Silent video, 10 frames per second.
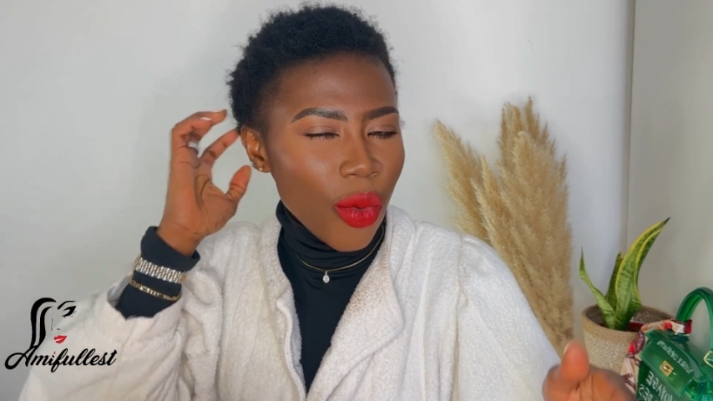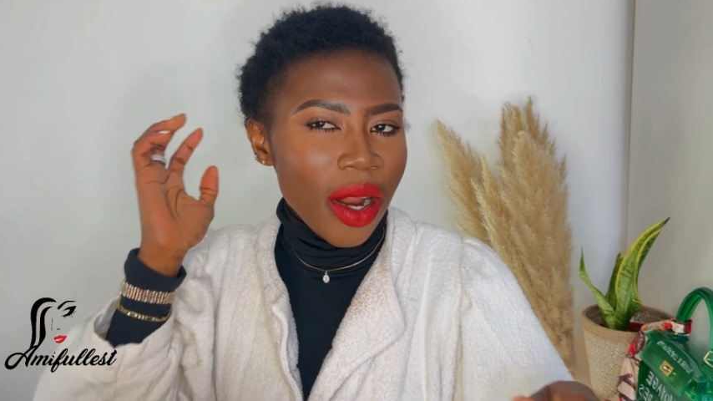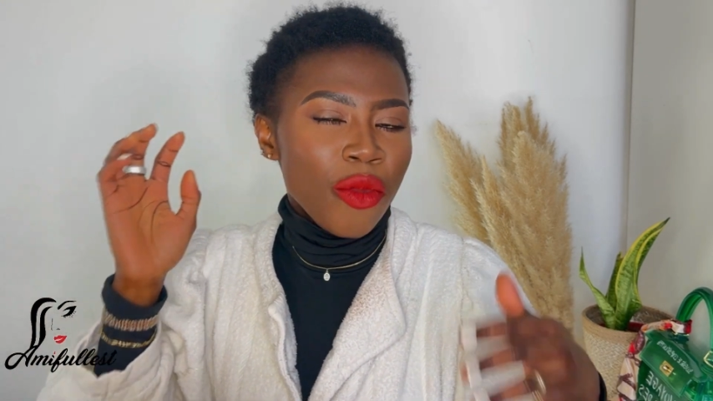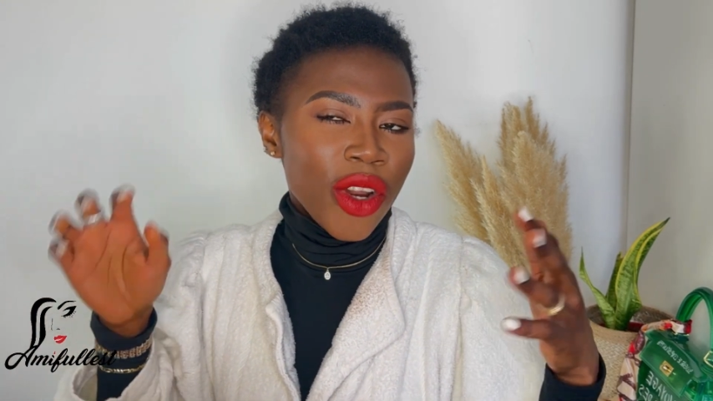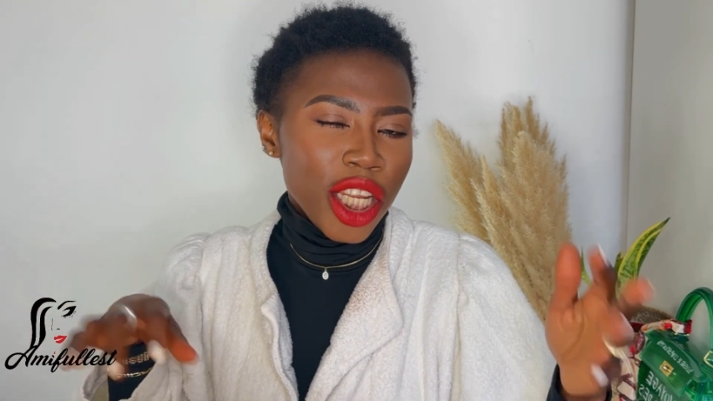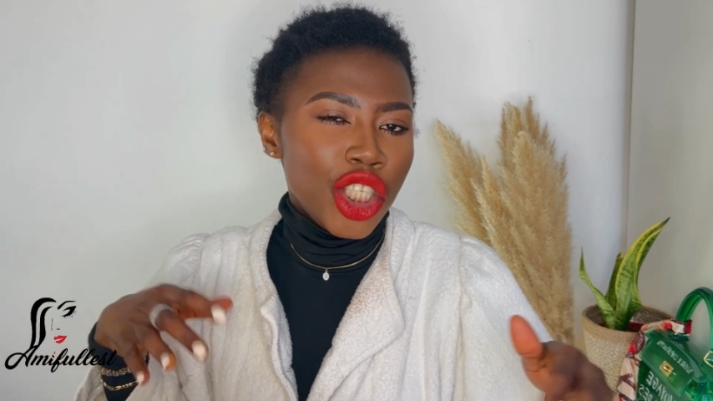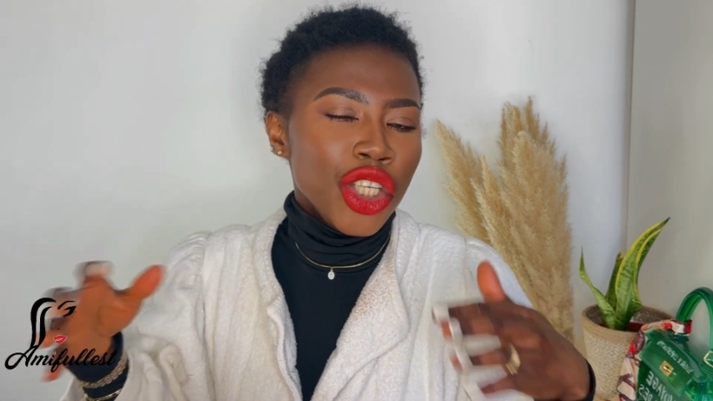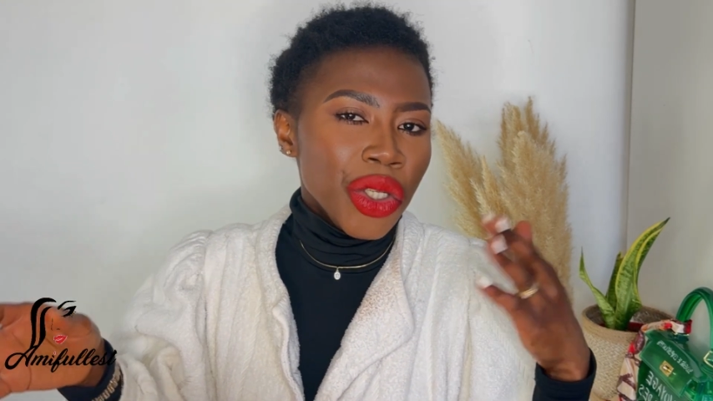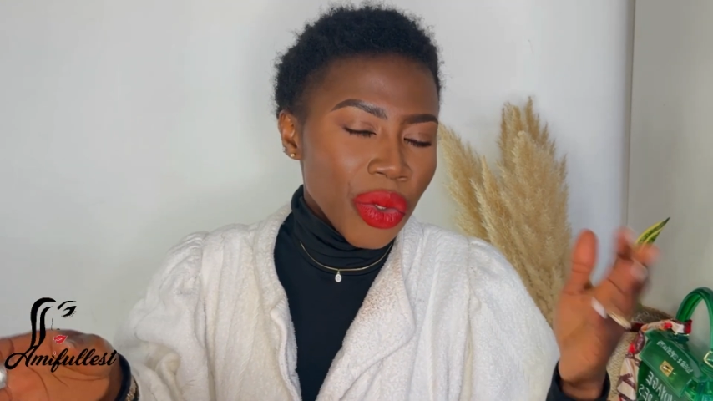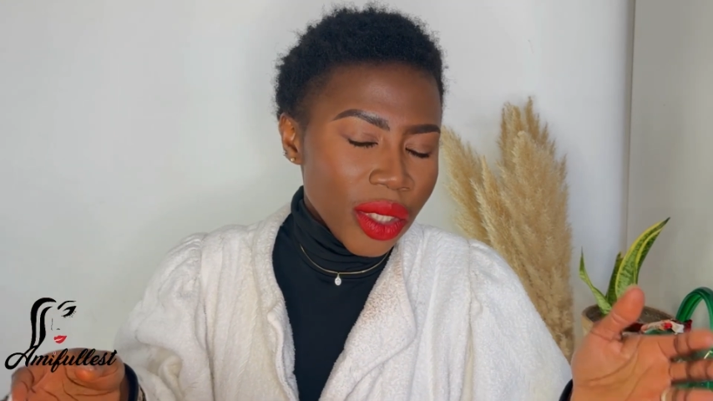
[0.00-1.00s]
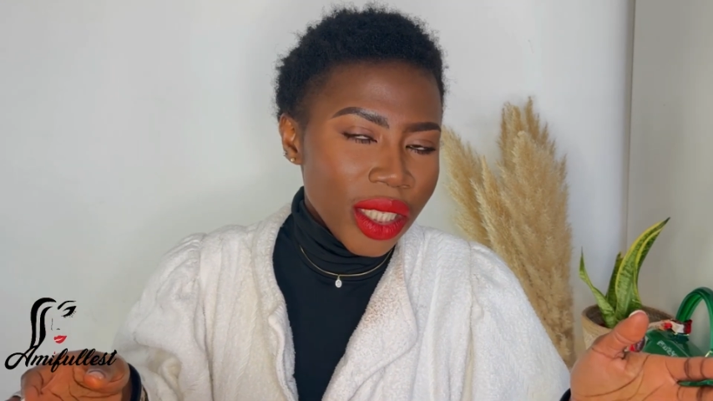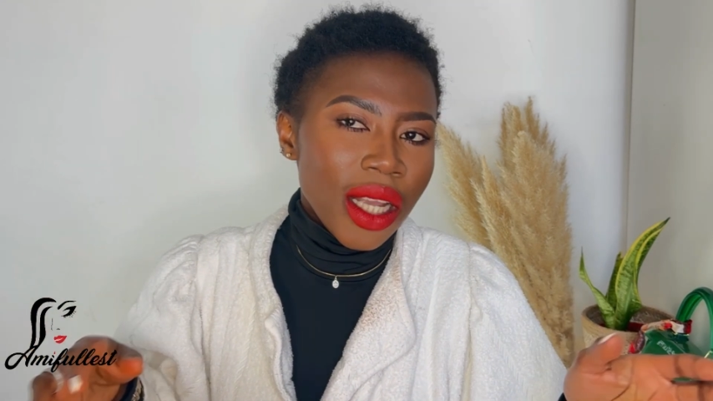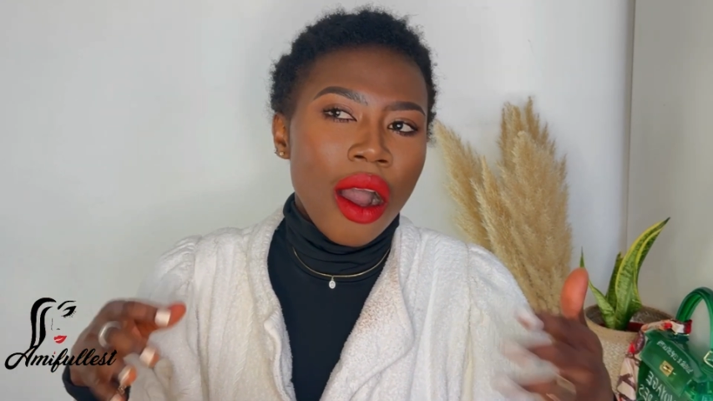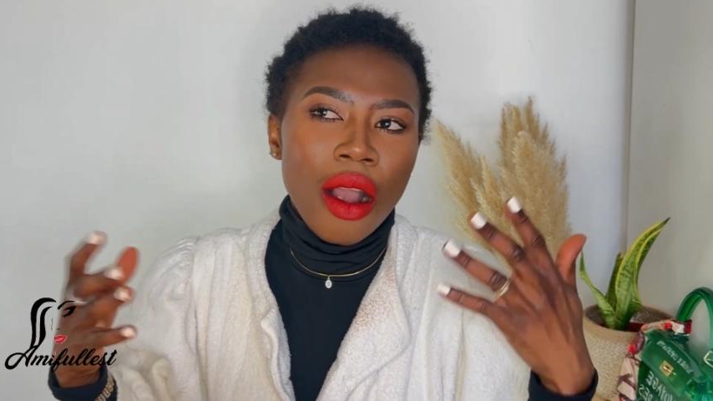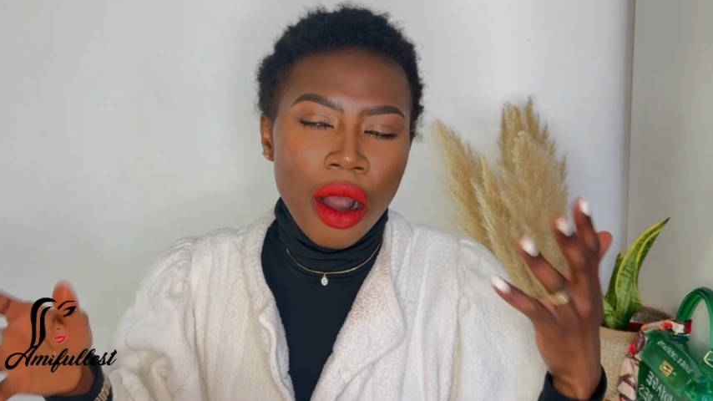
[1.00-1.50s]
When I'm ready to use it,
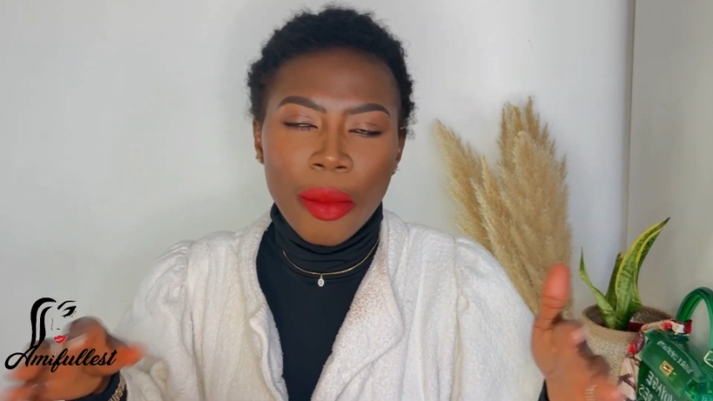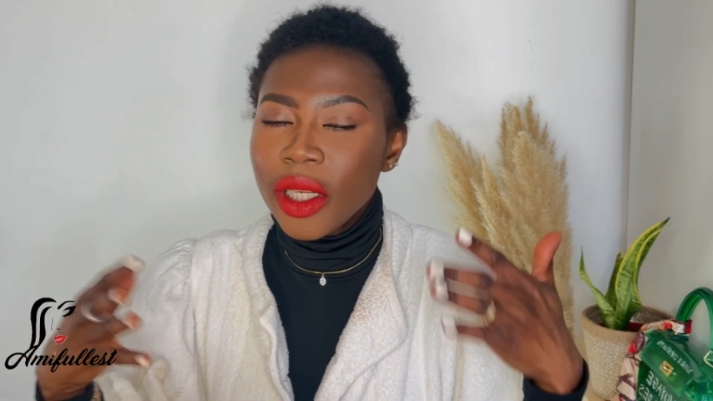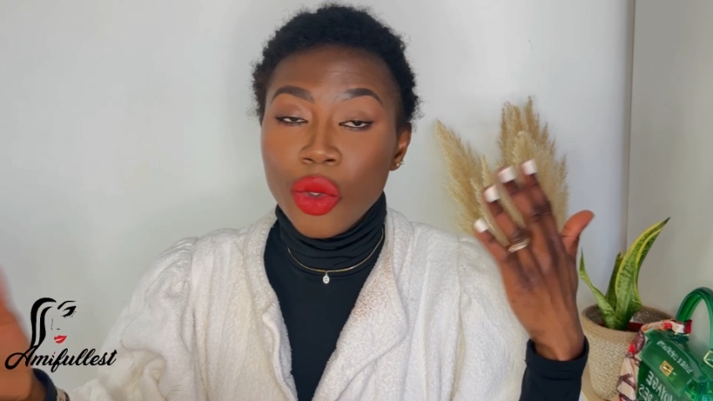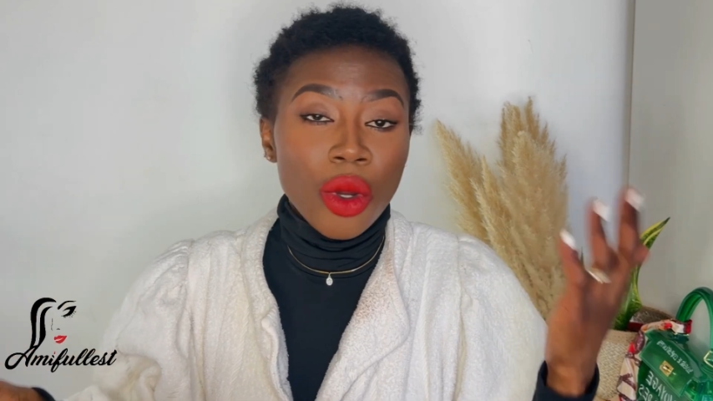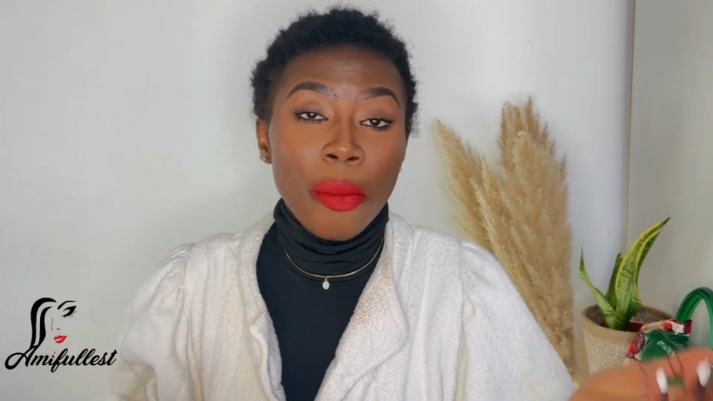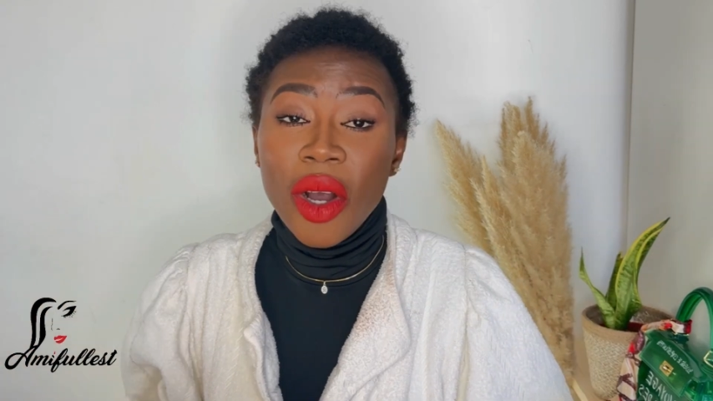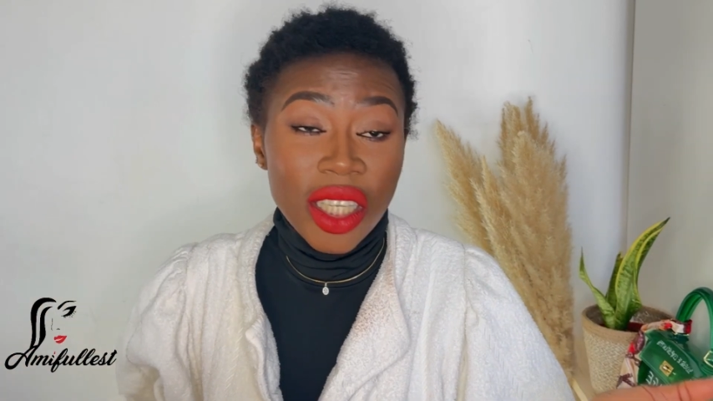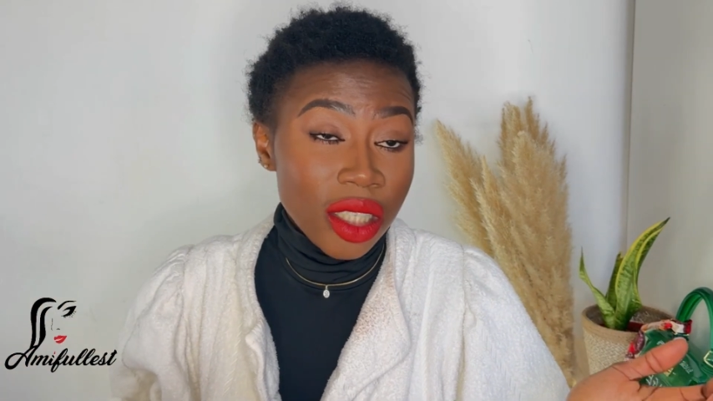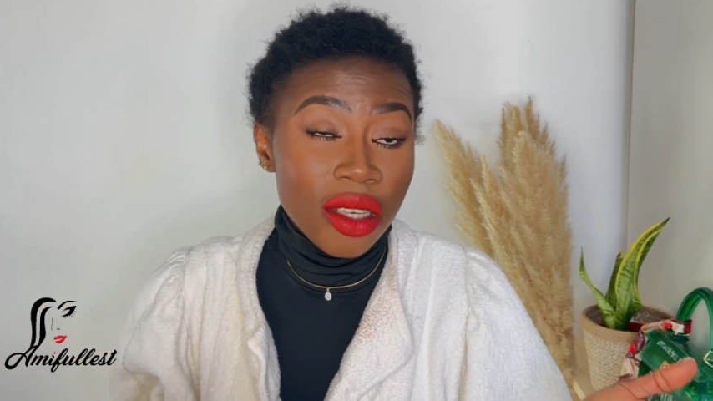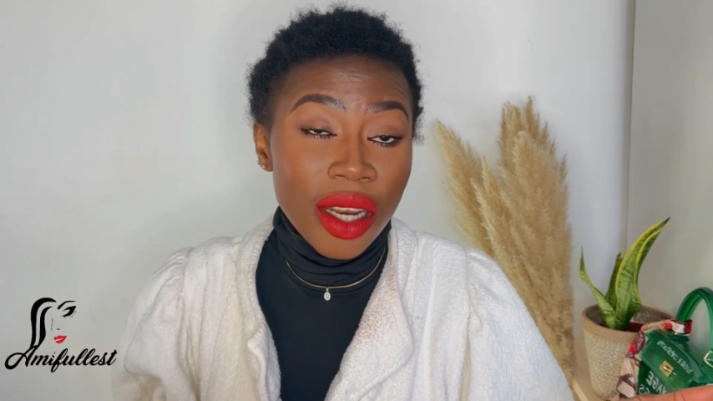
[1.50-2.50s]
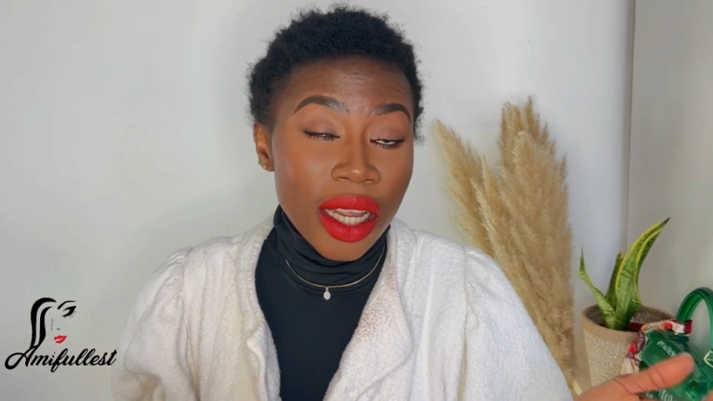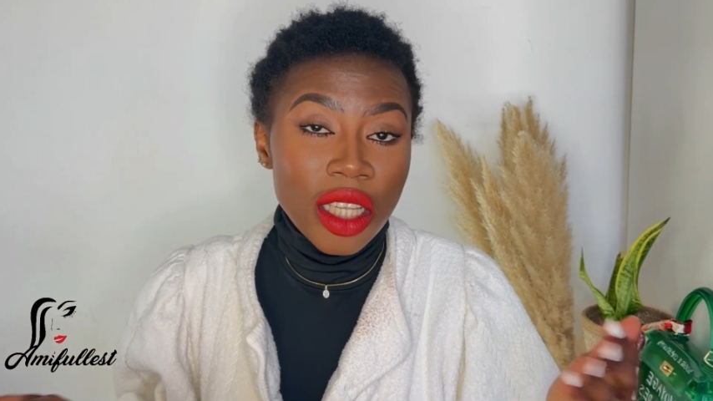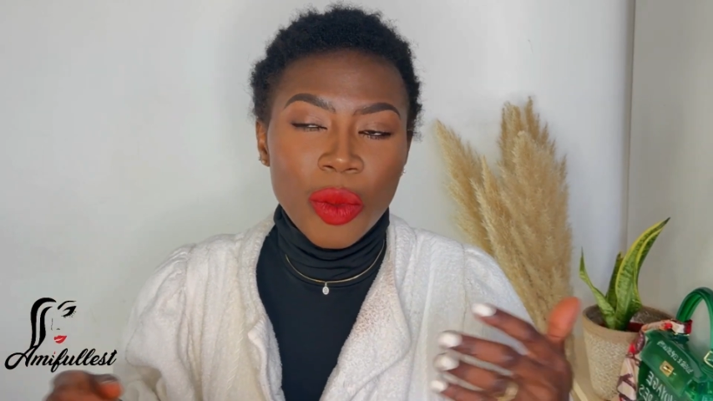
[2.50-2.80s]
I'll come and do unboxing on it,